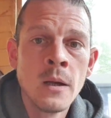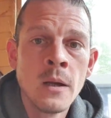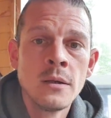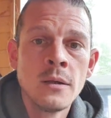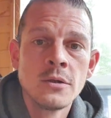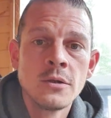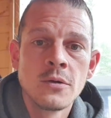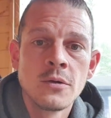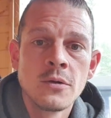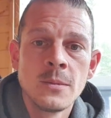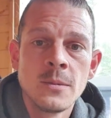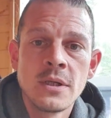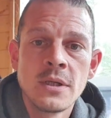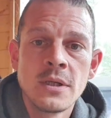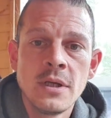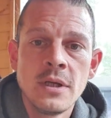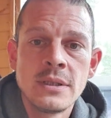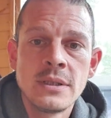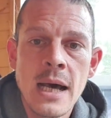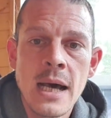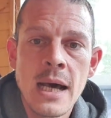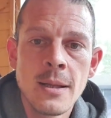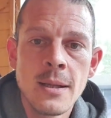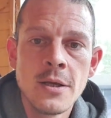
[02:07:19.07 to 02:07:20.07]
some
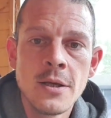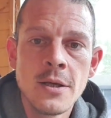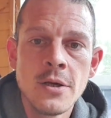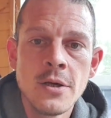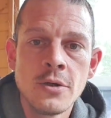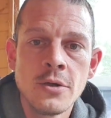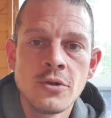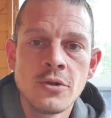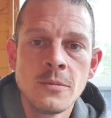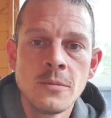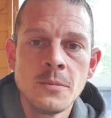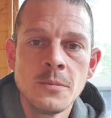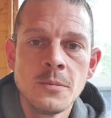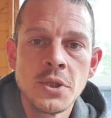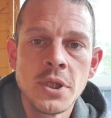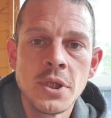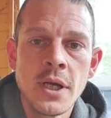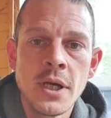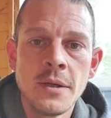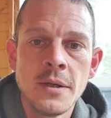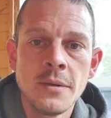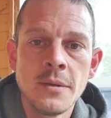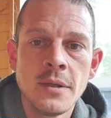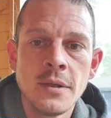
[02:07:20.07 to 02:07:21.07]
Italian or some
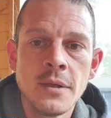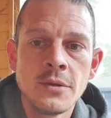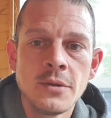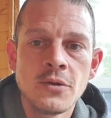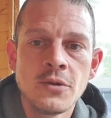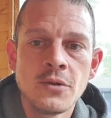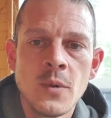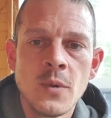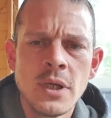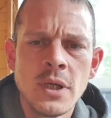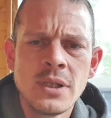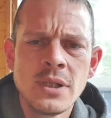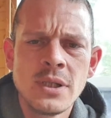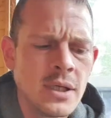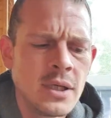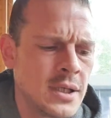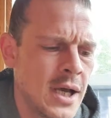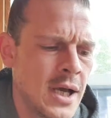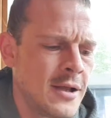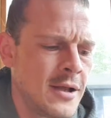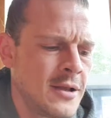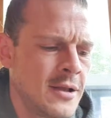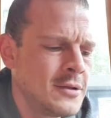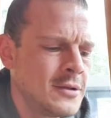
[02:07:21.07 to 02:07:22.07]
shit in somewhere. Is it
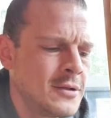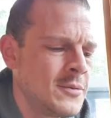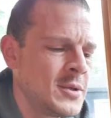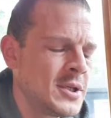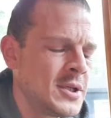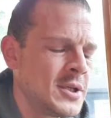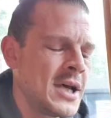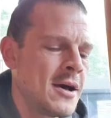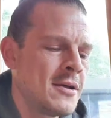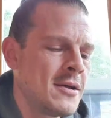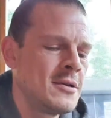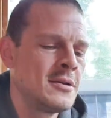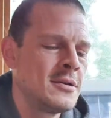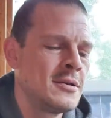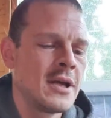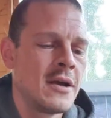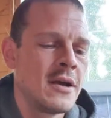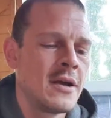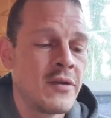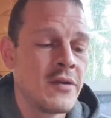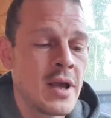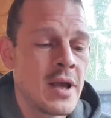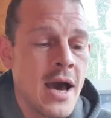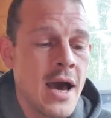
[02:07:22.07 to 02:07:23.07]
Italian? Do Italians
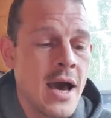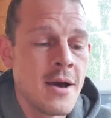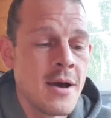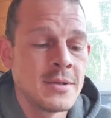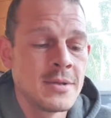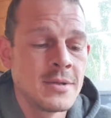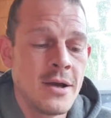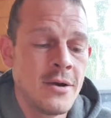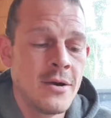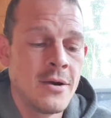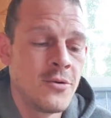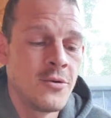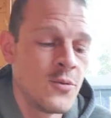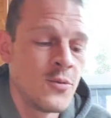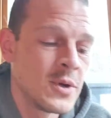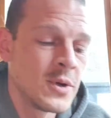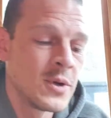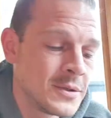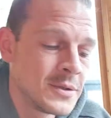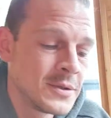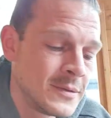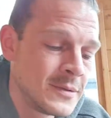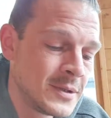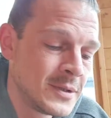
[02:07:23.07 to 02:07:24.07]
have gaps? I don't want
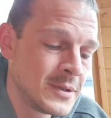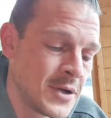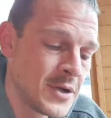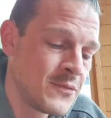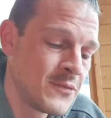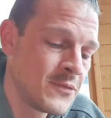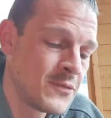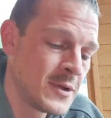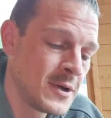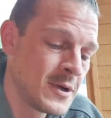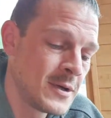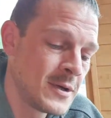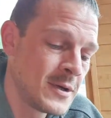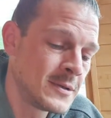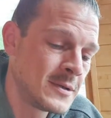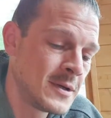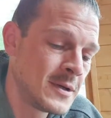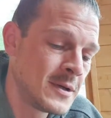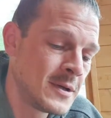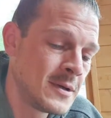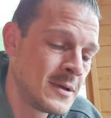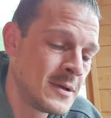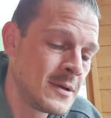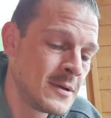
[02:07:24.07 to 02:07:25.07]
to generalize.
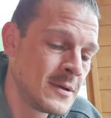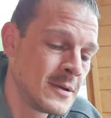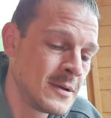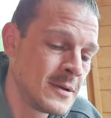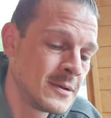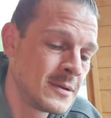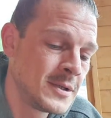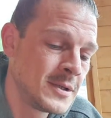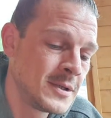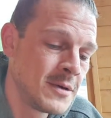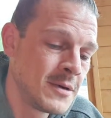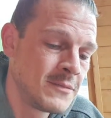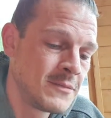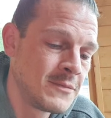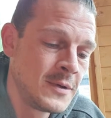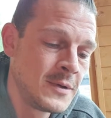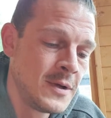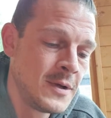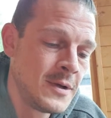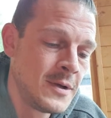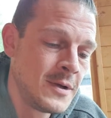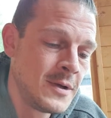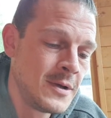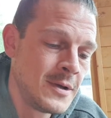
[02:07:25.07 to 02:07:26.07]
Uh, John,
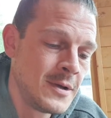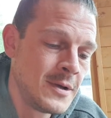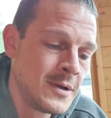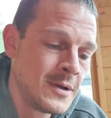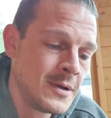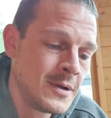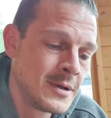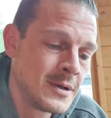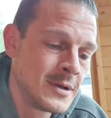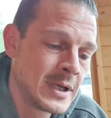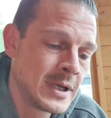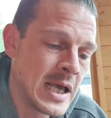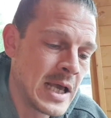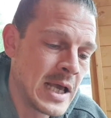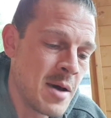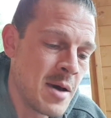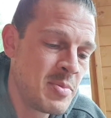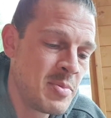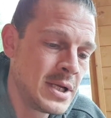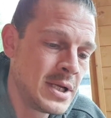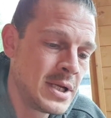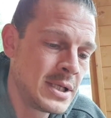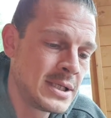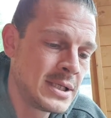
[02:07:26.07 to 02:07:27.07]
gap
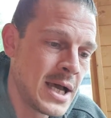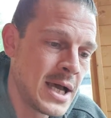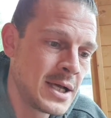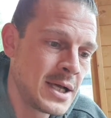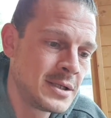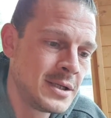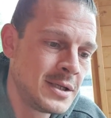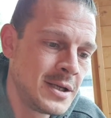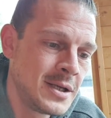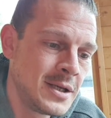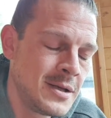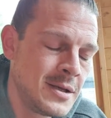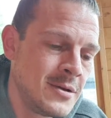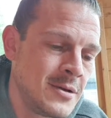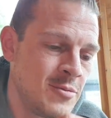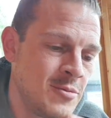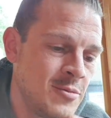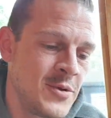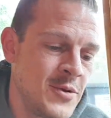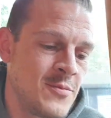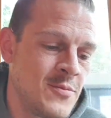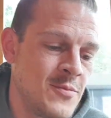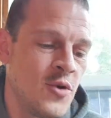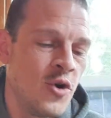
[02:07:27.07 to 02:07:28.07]
in the touch. Is it a little
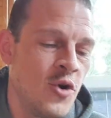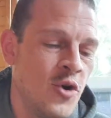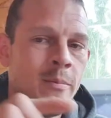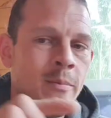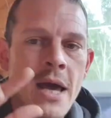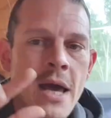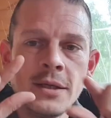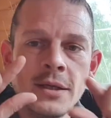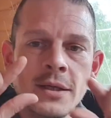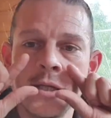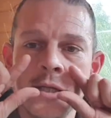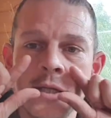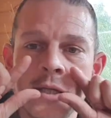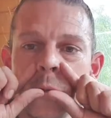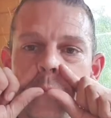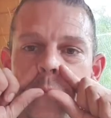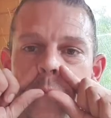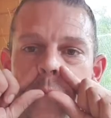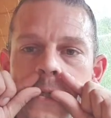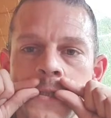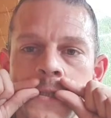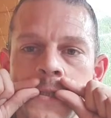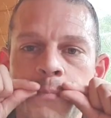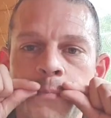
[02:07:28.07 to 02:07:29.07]
bit more Mexican, A bit
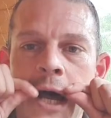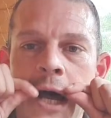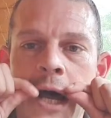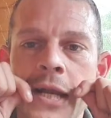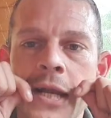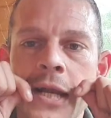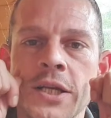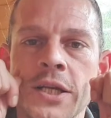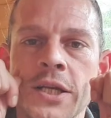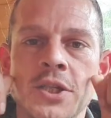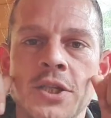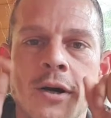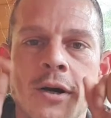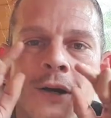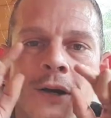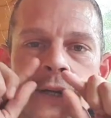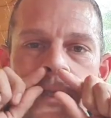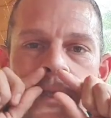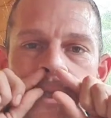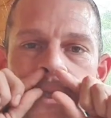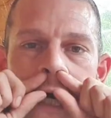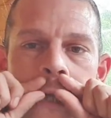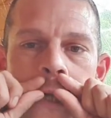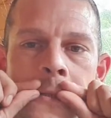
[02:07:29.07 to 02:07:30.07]
of Spanish or
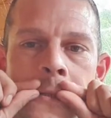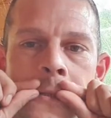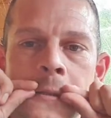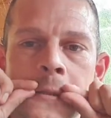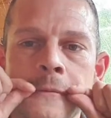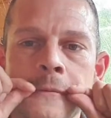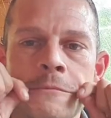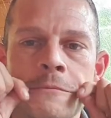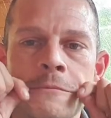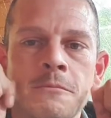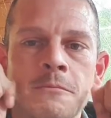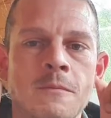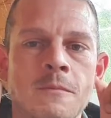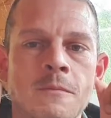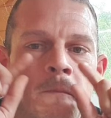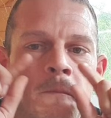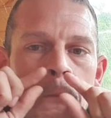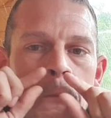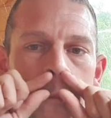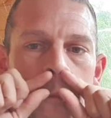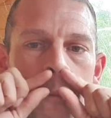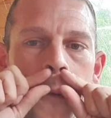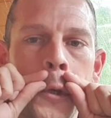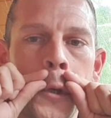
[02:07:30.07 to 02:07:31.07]
Italian? You